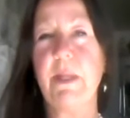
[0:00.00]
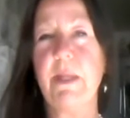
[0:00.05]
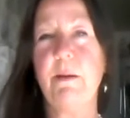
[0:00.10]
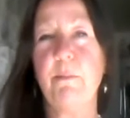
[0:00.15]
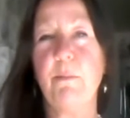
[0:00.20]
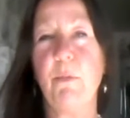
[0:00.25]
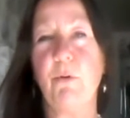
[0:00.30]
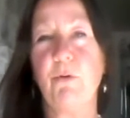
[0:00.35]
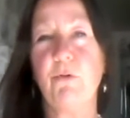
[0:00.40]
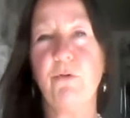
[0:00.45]

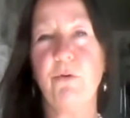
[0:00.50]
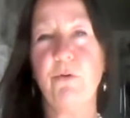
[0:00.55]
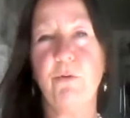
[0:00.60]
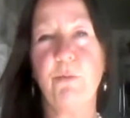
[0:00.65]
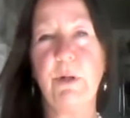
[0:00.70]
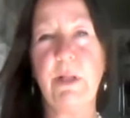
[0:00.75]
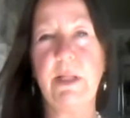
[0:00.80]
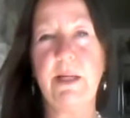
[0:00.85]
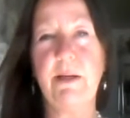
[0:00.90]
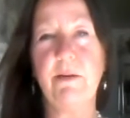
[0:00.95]
emotional
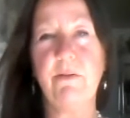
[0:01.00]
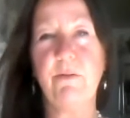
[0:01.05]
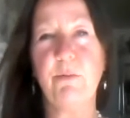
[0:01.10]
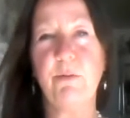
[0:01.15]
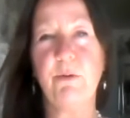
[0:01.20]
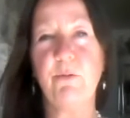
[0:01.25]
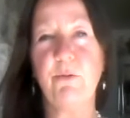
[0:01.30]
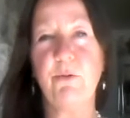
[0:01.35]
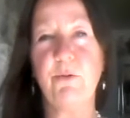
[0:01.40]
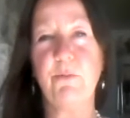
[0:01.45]
release,
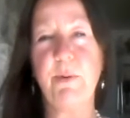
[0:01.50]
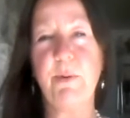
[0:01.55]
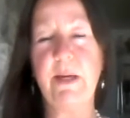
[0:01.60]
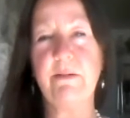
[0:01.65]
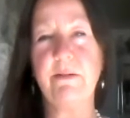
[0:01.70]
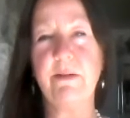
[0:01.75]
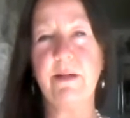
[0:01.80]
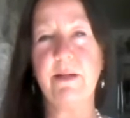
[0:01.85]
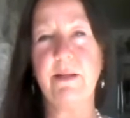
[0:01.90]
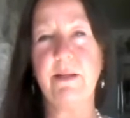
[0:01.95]
which was
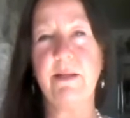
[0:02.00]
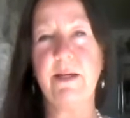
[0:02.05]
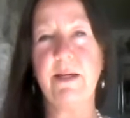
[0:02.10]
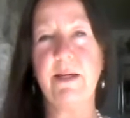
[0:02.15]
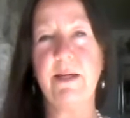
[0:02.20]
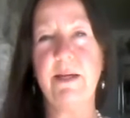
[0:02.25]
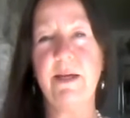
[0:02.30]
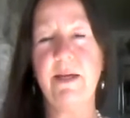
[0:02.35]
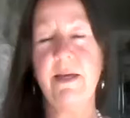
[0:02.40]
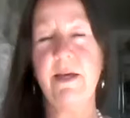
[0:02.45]
basically
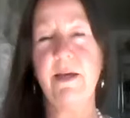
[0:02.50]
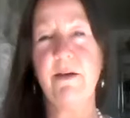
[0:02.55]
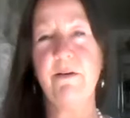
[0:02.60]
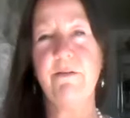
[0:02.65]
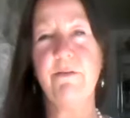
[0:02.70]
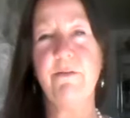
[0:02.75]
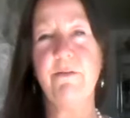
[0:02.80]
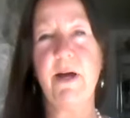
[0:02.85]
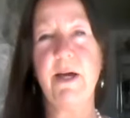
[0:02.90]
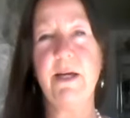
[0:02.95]

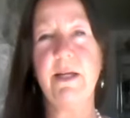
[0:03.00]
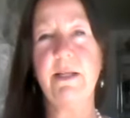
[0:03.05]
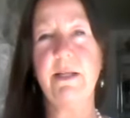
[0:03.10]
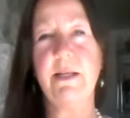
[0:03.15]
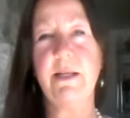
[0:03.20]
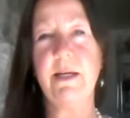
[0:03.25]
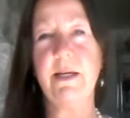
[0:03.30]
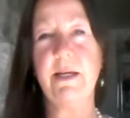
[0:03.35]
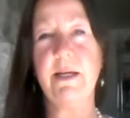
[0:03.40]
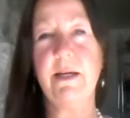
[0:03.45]

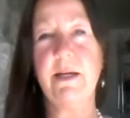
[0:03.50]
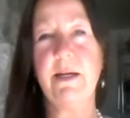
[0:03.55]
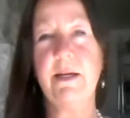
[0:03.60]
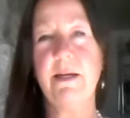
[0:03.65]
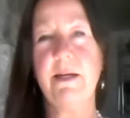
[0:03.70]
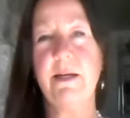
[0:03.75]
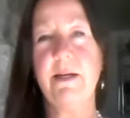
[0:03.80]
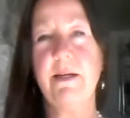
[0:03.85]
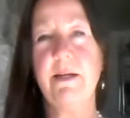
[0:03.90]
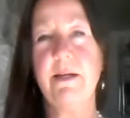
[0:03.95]
finding
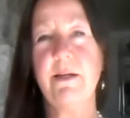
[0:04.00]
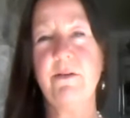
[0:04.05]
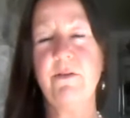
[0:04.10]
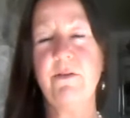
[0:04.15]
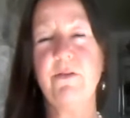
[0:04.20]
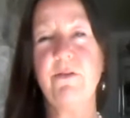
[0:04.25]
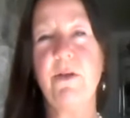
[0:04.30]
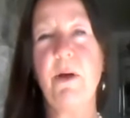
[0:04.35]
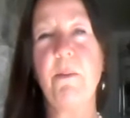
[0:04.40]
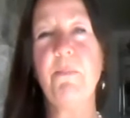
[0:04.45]

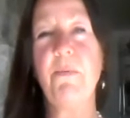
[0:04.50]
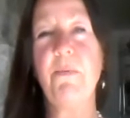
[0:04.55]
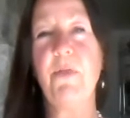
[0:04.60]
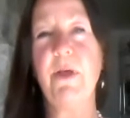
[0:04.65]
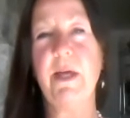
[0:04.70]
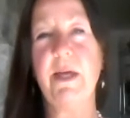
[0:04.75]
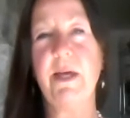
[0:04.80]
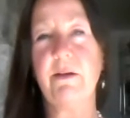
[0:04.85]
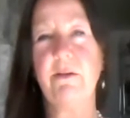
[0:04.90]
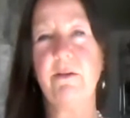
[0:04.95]

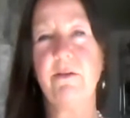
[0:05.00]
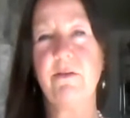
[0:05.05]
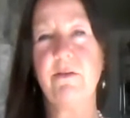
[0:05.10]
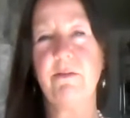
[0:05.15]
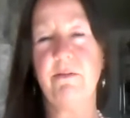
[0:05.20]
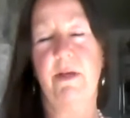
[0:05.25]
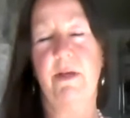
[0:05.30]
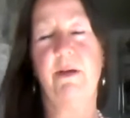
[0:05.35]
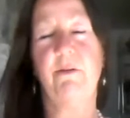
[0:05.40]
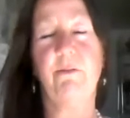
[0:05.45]
something
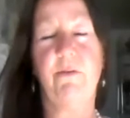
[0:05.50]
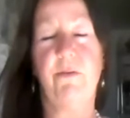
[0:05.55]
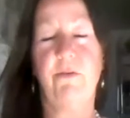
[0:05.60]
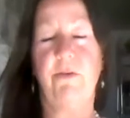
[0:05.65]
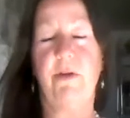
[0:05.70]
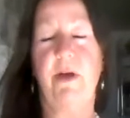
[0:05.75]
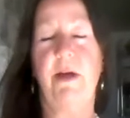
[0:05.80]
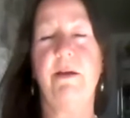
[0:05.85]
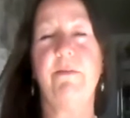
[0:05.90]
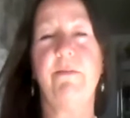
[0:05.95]

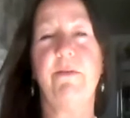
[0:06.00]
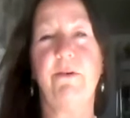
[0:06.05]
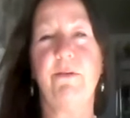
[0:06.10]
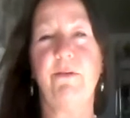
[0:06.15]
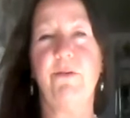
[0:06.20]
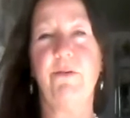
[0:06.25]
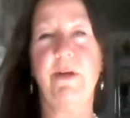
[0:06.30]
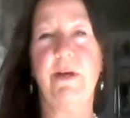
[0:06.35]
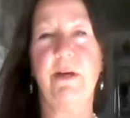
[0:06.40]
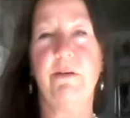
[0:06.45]
outside of
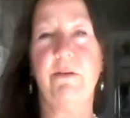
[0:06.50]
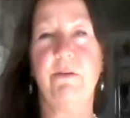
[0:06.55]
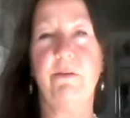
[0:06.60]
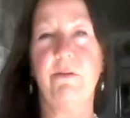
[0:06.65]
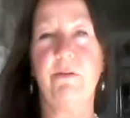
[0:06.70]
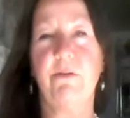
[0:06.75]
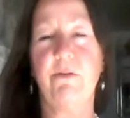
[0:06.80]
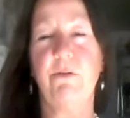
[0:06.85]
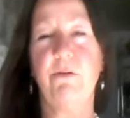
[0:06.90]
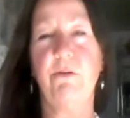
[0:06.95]

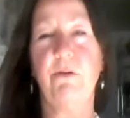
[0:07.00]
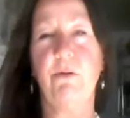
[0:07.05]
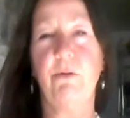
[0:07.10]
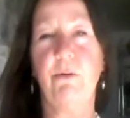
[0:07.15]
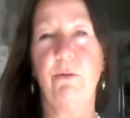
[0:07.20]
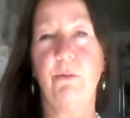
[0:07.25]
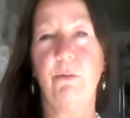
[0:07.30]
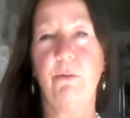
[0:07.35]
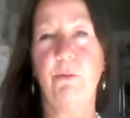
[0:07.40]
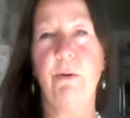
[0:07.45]
ourselves
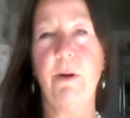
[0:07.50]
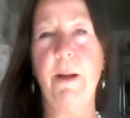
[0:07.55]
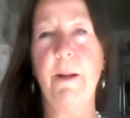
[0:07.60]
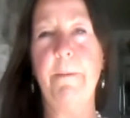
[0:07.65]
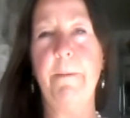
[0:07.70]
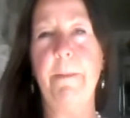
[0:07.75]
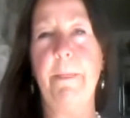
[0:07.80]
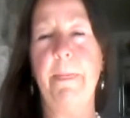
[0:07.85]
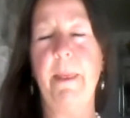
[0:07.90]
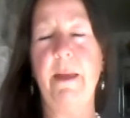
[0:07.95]
to
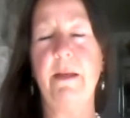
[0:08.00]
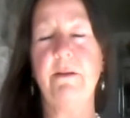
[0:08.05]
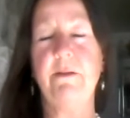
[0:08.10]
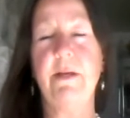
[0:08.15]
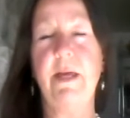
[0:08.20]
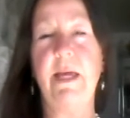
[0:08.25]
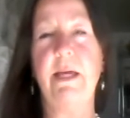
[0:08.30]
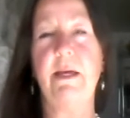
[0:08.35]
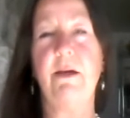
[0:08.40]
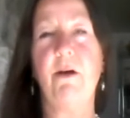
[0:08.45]

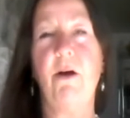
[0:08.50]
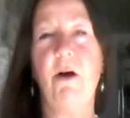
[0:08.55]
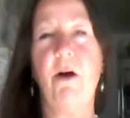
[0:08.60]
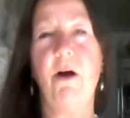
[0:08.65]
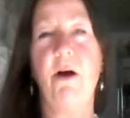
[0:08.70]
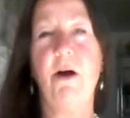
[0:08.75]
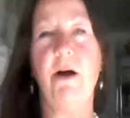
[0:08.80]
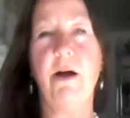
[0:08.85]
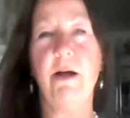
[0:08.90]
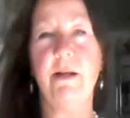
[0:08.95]
take
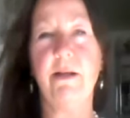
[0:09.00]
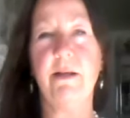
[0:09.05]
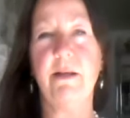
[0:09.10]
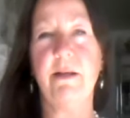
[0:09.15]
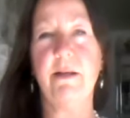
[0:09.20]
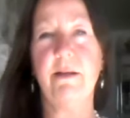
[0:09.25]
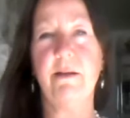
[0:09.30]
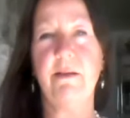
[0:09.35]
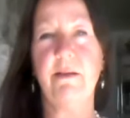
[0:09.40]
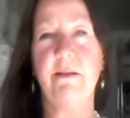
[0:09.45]

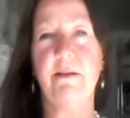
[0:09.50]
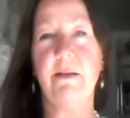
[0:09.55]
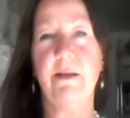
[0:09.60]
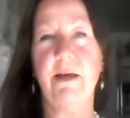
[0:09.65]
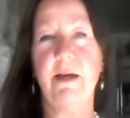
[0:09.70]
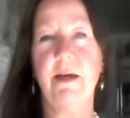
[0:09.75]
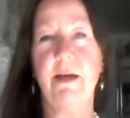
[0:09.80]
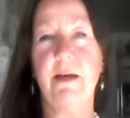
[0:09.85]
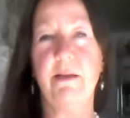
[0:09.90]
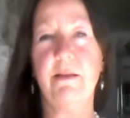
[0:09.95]
on
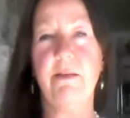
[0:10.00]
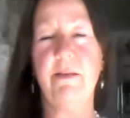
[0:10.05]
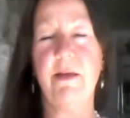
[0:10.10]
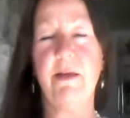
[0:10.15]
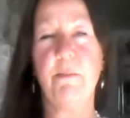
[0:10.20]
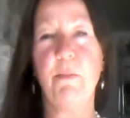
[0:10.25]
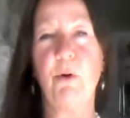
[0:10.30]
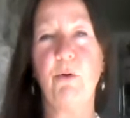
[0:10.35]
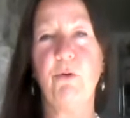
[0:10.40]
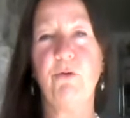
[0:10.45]
the
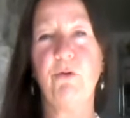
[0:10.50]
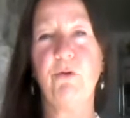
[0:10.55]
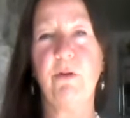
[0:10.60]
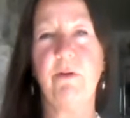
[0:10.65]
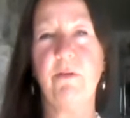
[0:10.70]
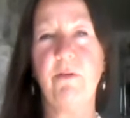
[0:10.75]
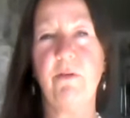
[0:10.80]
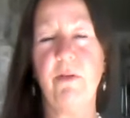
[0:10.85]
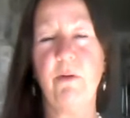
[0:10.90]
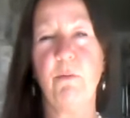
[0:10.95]

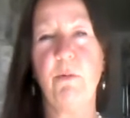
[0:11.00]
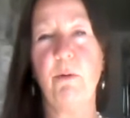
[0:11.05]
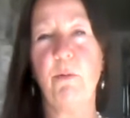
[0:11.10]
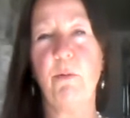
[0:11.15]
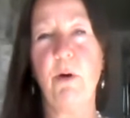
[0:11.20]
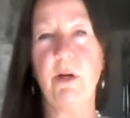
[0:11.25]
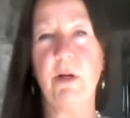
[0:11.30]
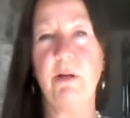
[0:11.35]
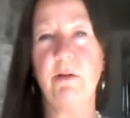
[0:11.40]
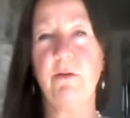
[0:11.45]
emotions that we
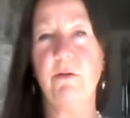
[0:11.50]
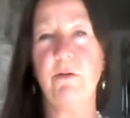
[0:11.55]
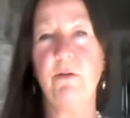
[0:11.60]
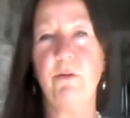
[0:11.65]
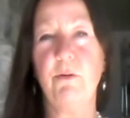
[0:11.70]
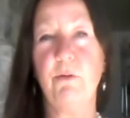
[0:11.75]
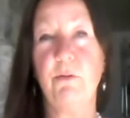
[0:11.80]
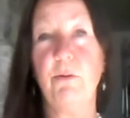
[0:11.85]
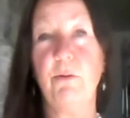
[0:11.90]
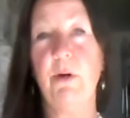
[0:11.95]
wanted
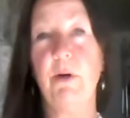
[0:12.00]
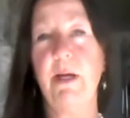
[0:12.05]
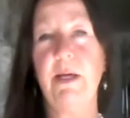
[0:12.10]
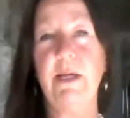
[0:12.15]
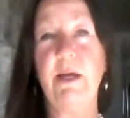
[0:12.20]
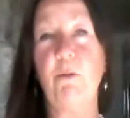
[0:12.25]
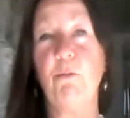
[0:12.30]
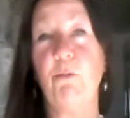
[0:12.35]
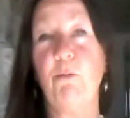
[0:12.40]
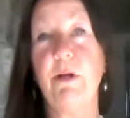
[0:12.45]
to
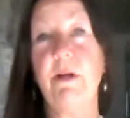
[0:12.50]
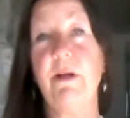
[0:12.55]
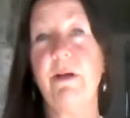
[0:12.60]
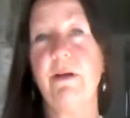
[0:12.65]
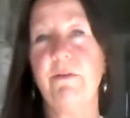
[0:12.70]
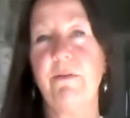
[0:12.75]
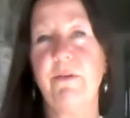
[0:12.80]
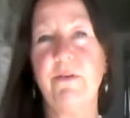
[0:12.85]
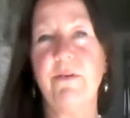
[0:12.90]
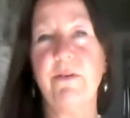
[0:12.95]
get rid of,
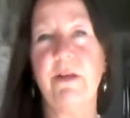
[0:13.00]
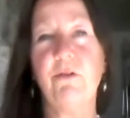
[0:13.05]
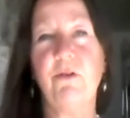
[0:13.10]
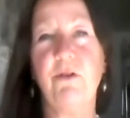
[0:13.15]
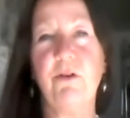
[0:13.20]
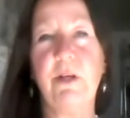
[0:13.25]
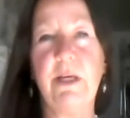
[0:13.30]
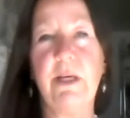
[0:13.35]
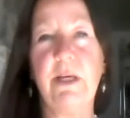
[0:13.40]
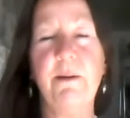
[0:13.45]

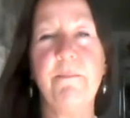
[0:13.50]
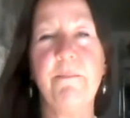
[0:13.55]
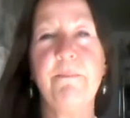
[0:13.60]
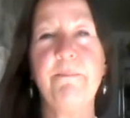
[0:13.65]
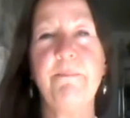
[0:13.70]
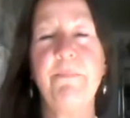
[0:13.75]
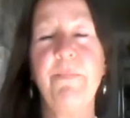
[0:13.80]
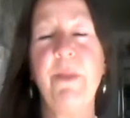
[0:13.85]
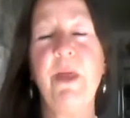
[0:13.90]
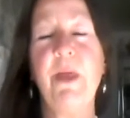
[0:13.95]
essentially.
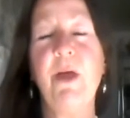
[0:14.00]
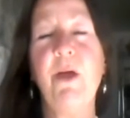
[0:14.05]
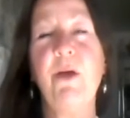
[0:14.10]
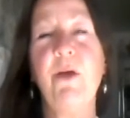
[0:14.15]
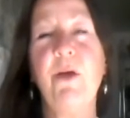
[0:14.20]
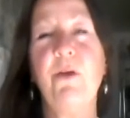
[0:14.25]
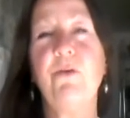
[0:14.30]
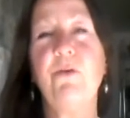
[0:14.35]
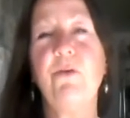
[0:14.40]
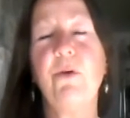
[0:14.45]

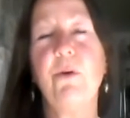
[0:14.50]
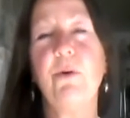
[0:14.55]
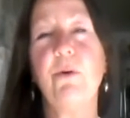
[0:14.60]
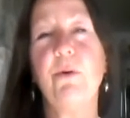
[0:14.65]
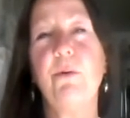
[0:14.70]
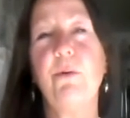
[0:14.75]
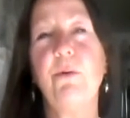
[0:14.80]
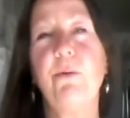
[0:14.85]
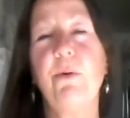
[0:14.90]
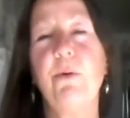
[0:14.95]

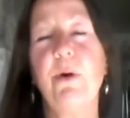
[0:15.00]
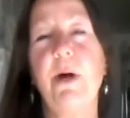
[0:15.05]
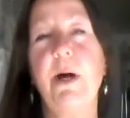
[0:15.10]
So,